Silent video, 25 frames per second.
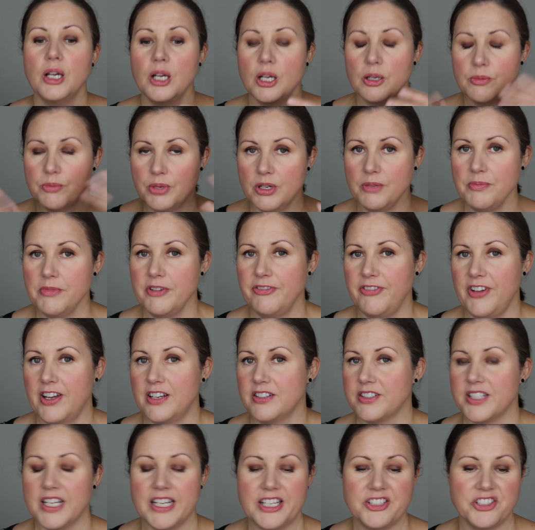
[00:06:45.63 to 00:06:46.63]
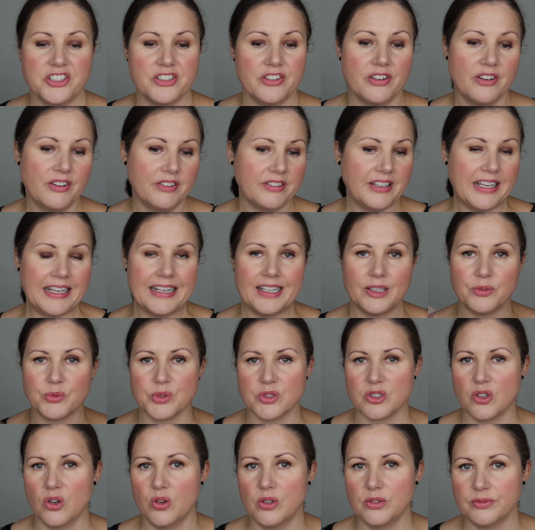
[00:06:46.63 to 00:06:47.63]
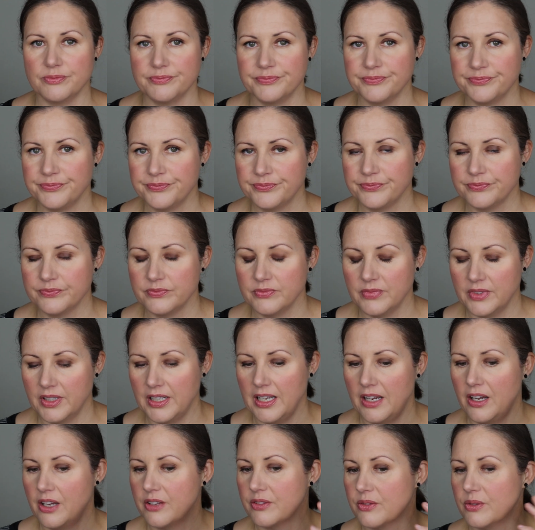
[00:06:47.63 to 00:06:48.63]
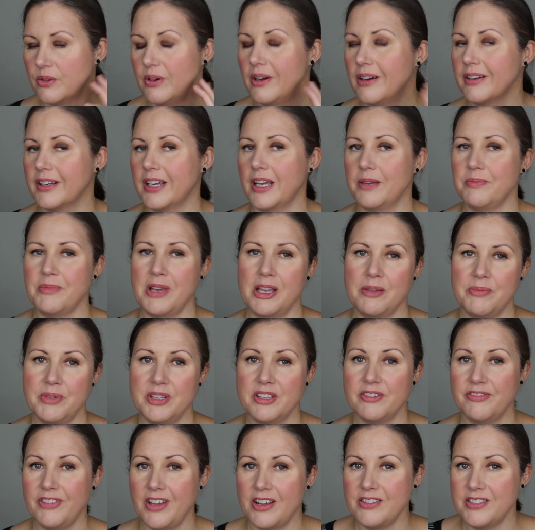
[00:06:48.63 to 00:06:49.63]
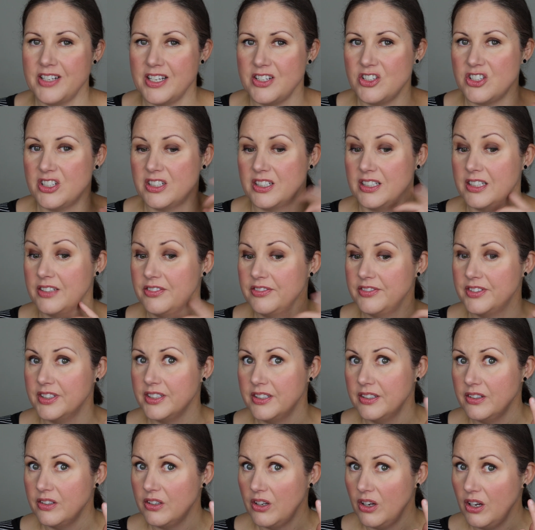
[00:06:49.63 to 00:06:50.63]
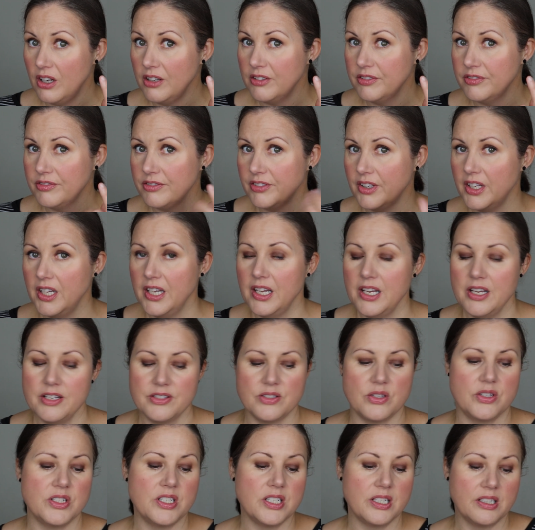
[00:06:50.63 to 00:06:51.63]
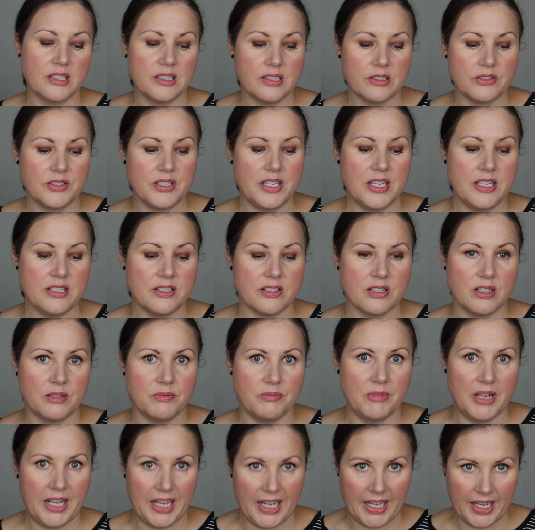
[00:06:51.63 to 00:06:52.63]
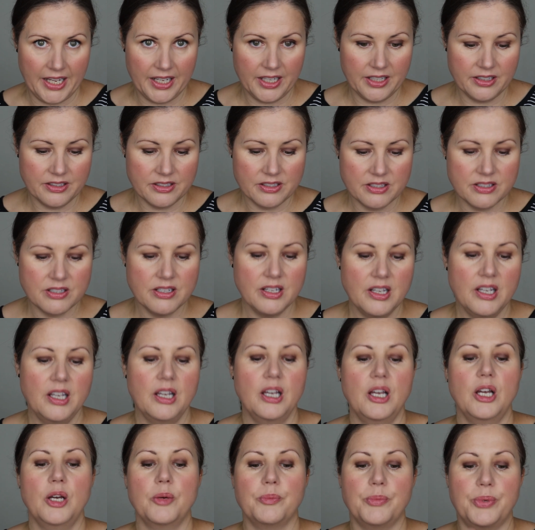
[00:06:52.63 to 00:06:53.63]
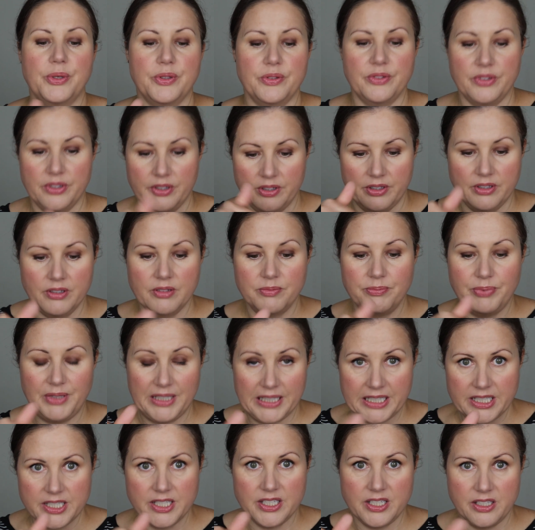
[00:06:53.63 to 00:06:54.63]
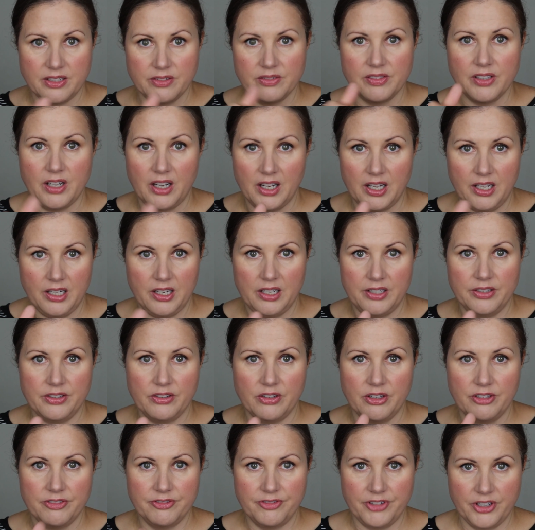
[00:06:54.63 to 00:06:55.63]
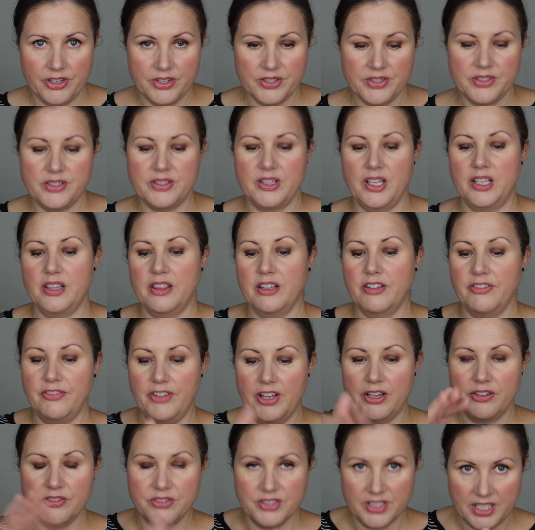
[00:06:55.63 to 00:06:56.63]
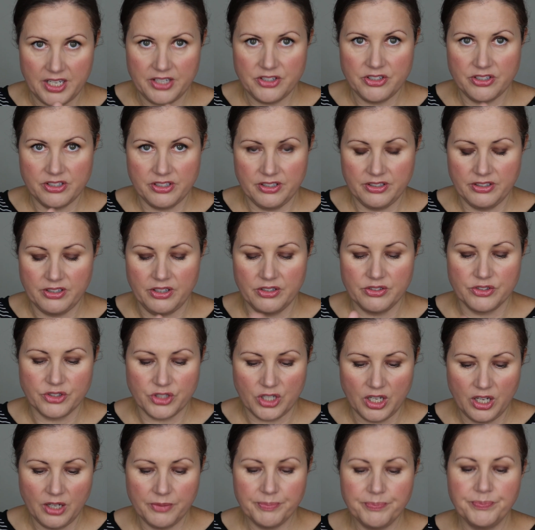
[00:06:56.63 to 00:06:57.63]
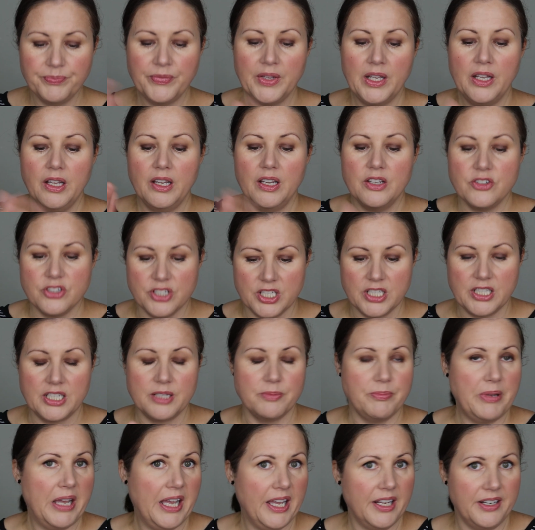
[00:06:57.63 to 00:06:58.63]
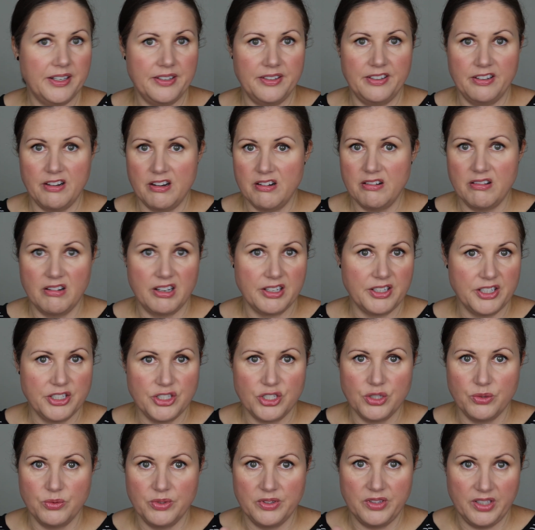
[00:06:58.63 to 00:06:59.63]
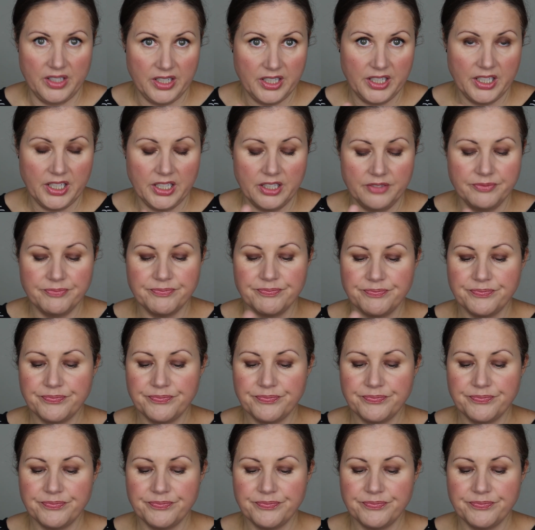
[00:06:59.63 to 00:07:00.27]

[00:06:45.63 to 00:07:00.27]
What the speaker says: Put my foundation on, and it was gone. Now I thought, okay, maybe the foundation lifted it off, so I did a little test on my hand, put the plenty of the highlighter on first, then the foundation on top, gently patted it in like you do with any